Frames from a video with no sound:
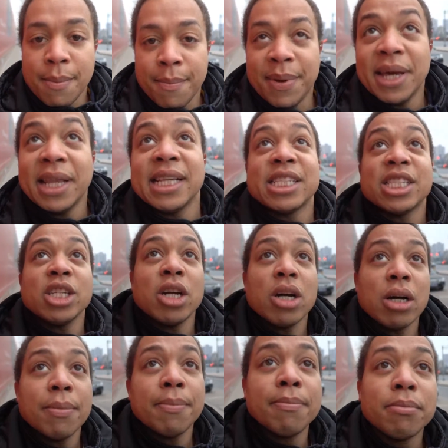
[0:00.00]
But yeah, there's
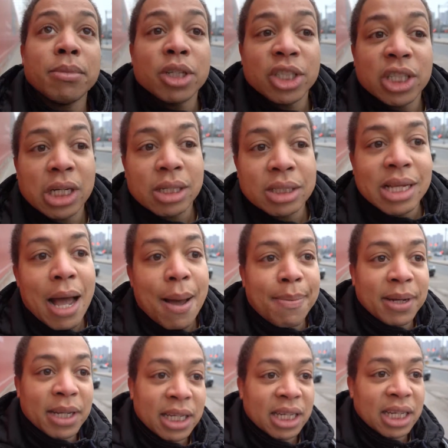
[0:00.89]
not much else
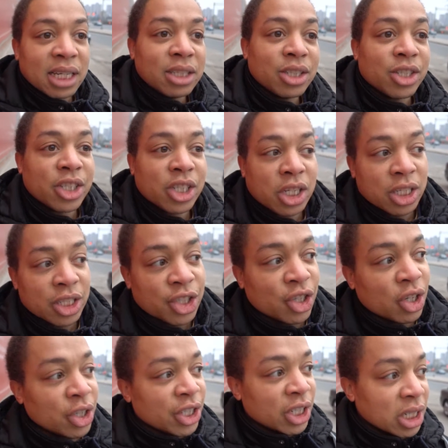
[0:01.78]
happening here, just
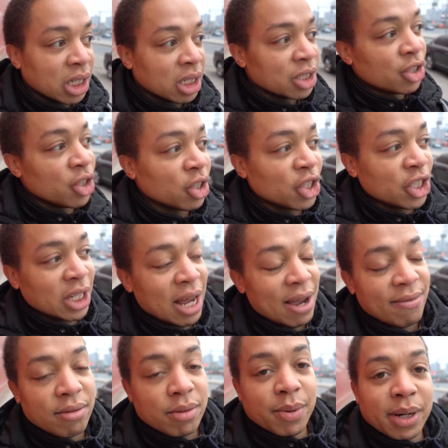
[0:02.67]
construction, construction
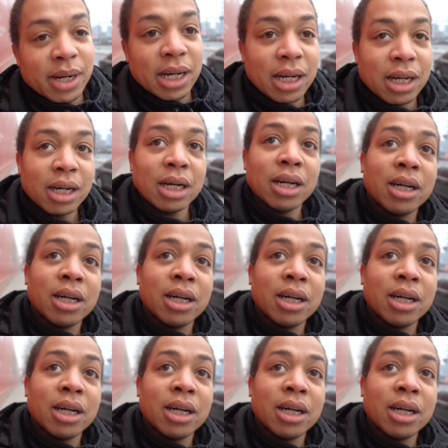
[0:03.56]
everywhere.